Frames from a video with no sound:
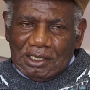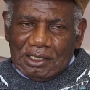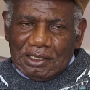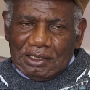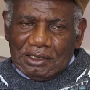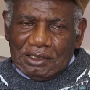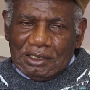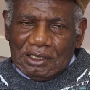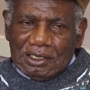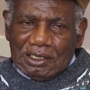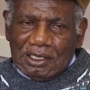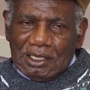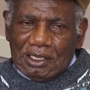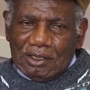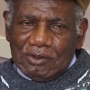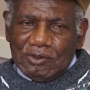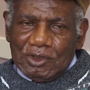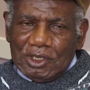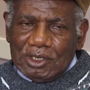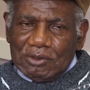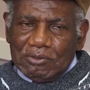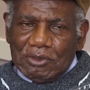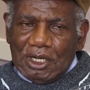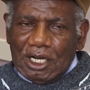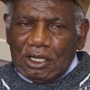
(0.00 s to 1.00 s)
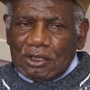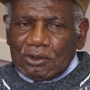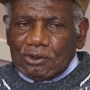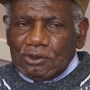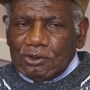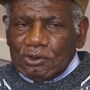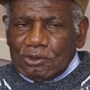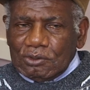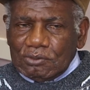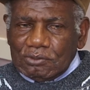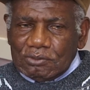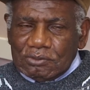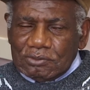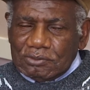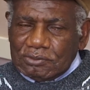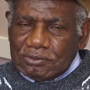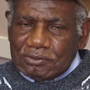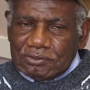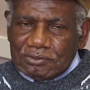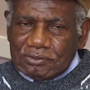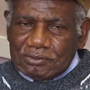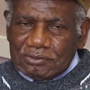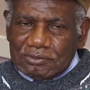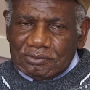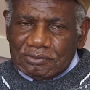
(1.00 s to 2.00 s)
And then I went back home.
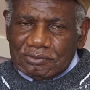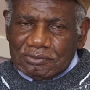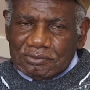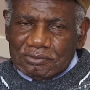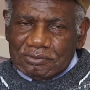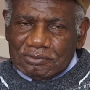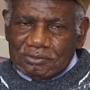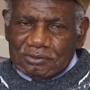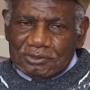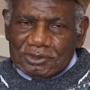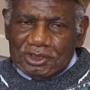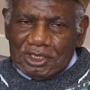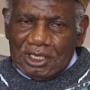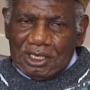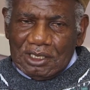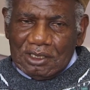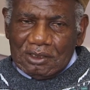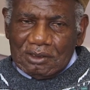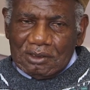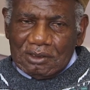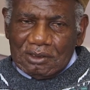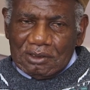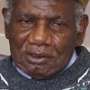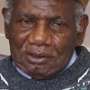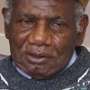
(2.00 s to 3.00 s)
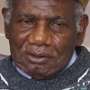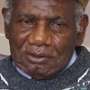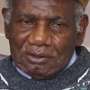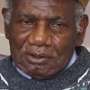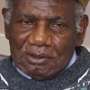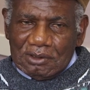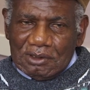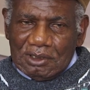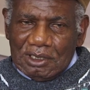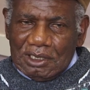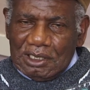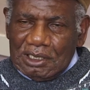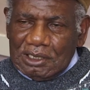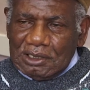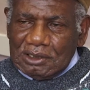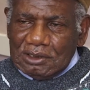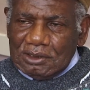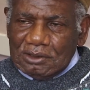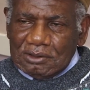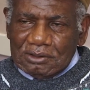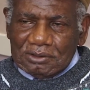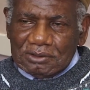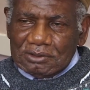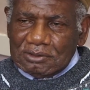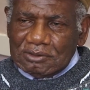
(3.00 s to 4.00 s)
And then How
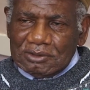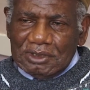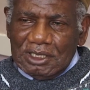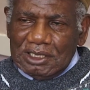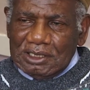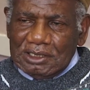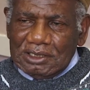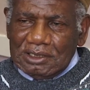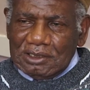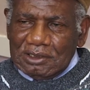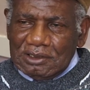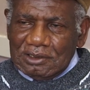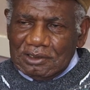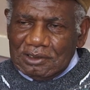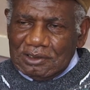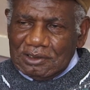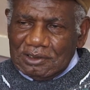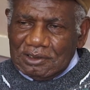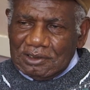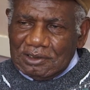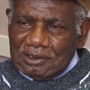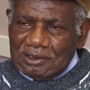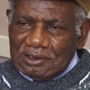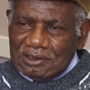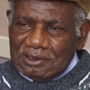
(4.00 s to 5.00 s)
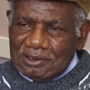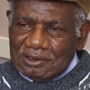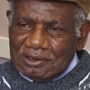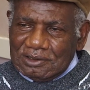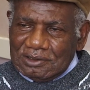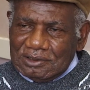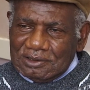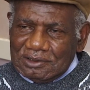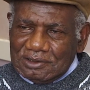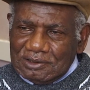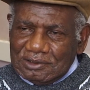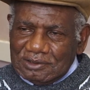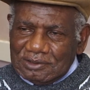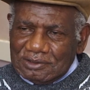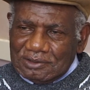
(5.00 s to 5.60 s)
do you think,